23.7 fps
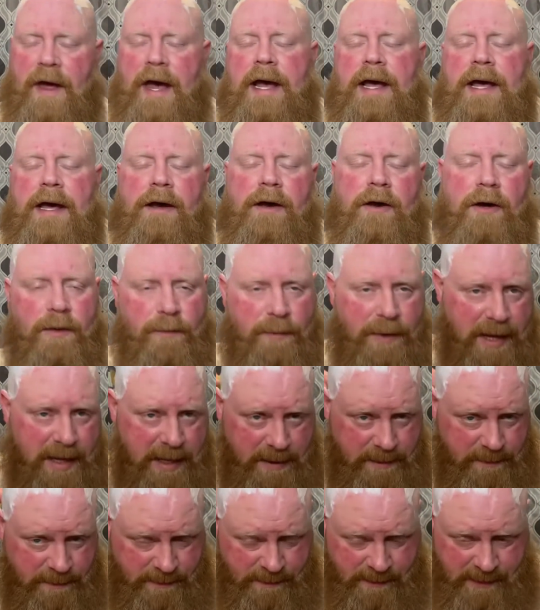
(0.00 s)
it could
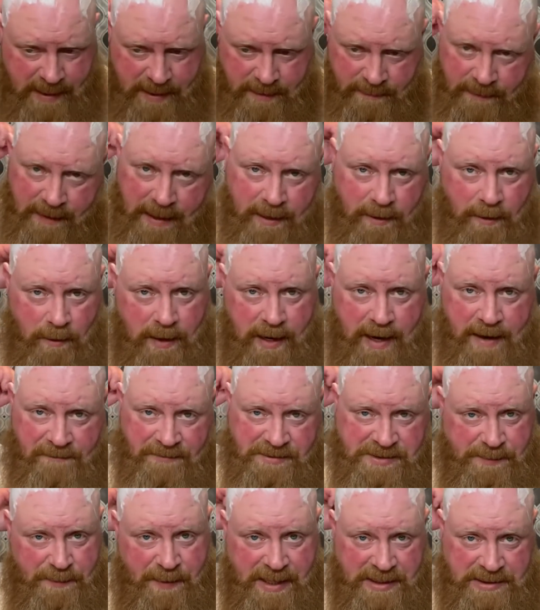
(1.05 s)
be, they could have a
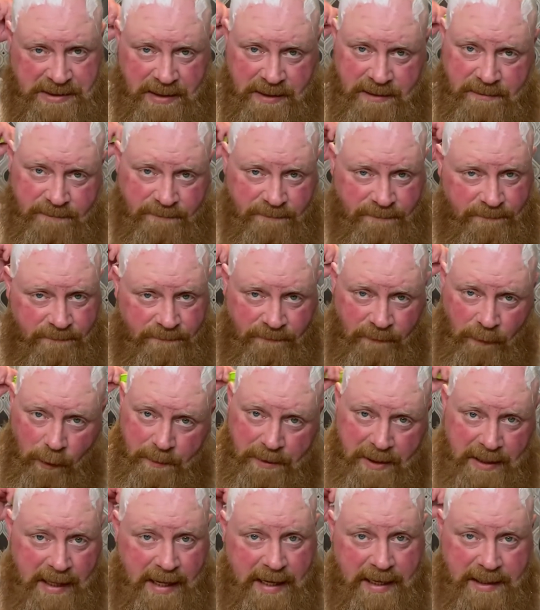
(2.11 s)
specially
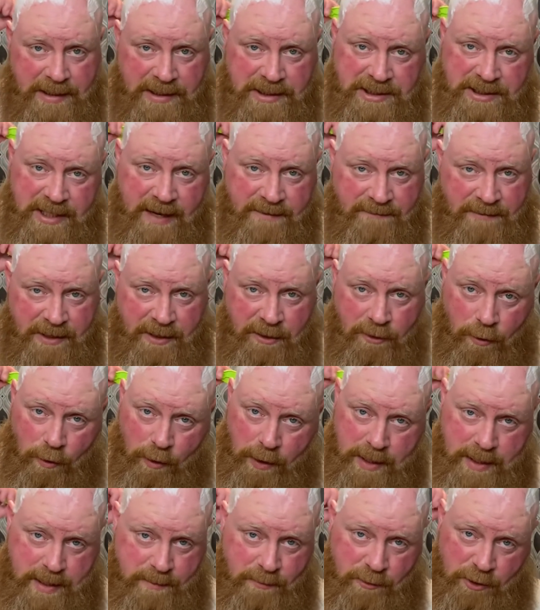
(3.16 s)
formulated shaving
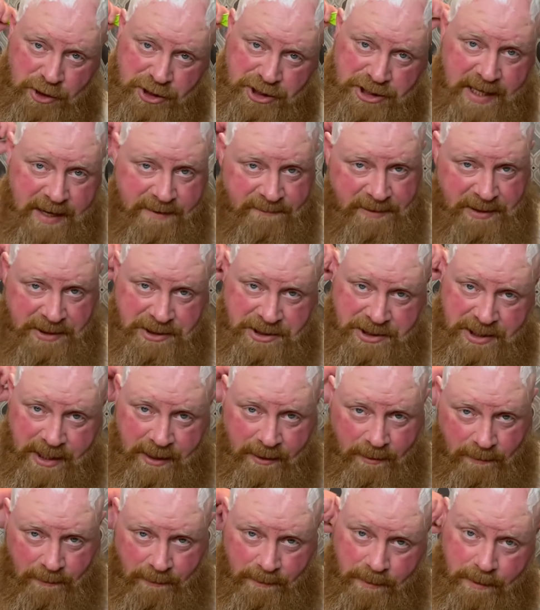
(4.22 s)
cream or shaving
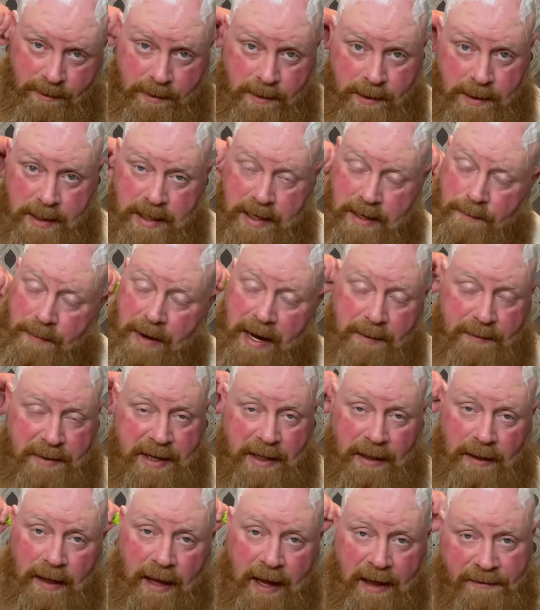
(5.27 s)
gel. It might be
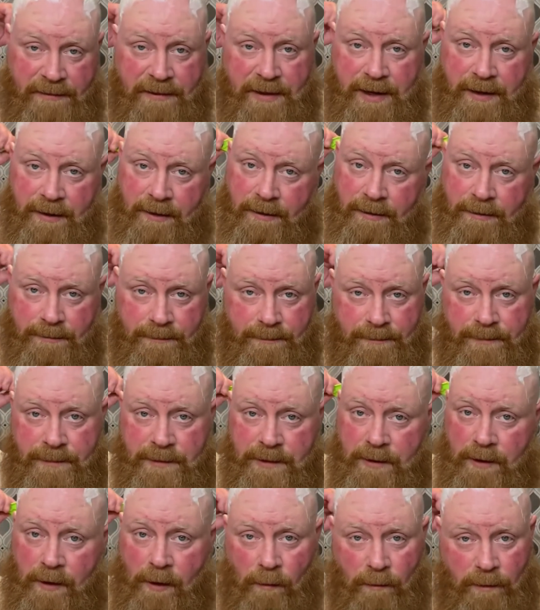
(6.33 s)
a lot thinner,
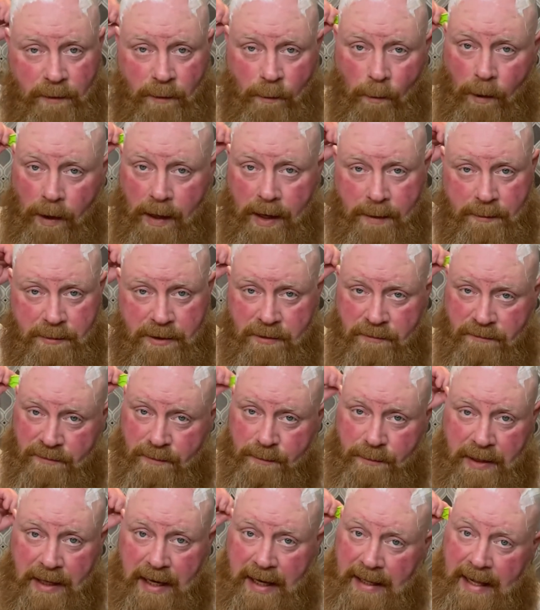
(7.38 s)
you know, than what I'm using,
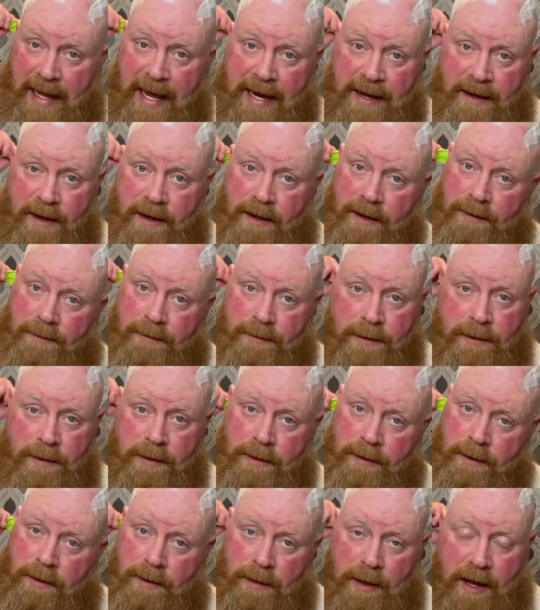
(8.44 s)
but I like a
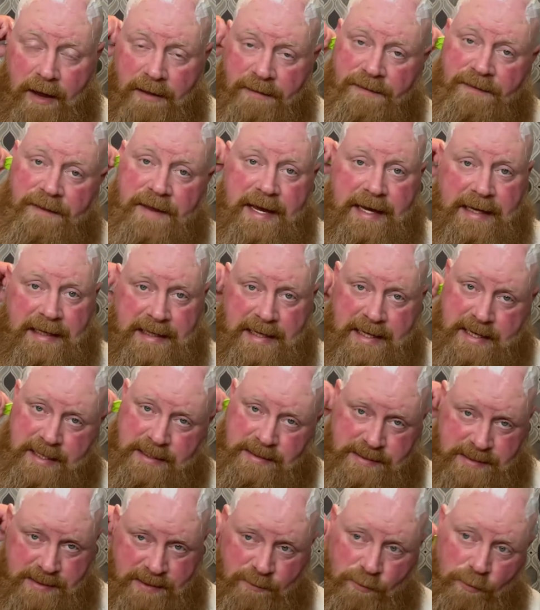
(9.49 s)
thick,
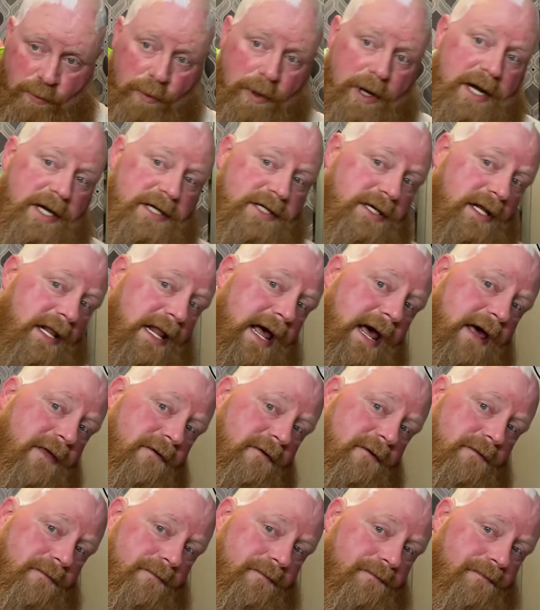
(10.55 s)
dense, and rich
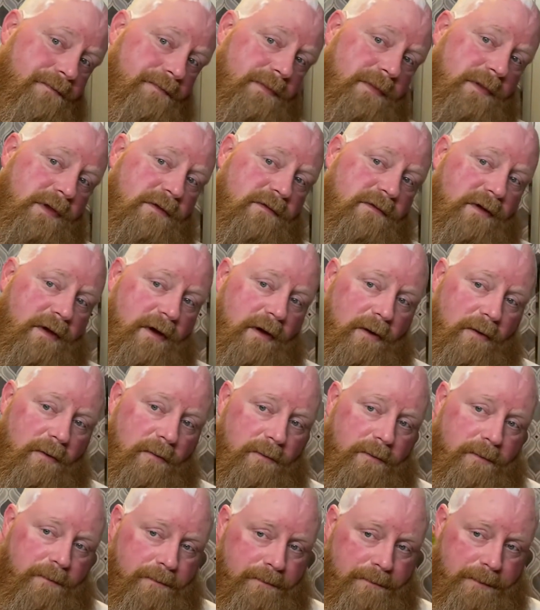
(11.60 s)
lather. So,
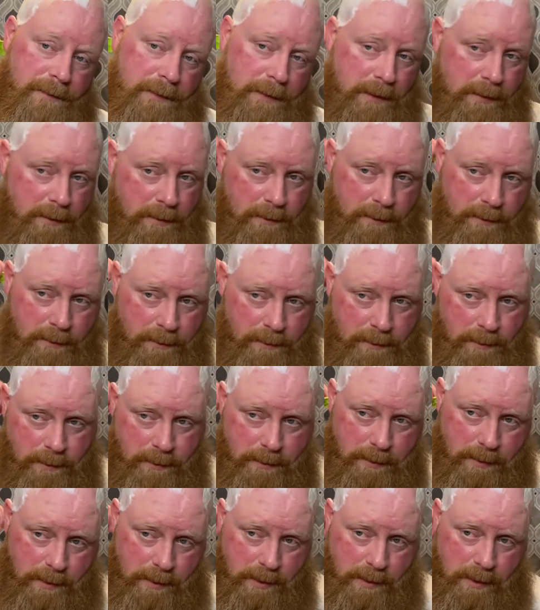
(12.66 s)

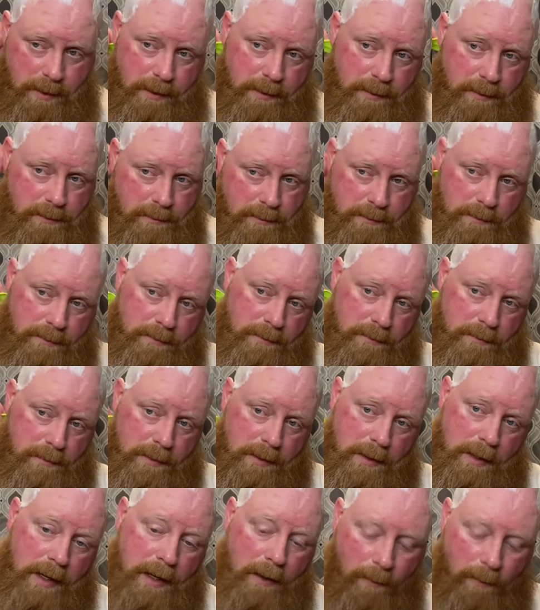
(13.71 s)
we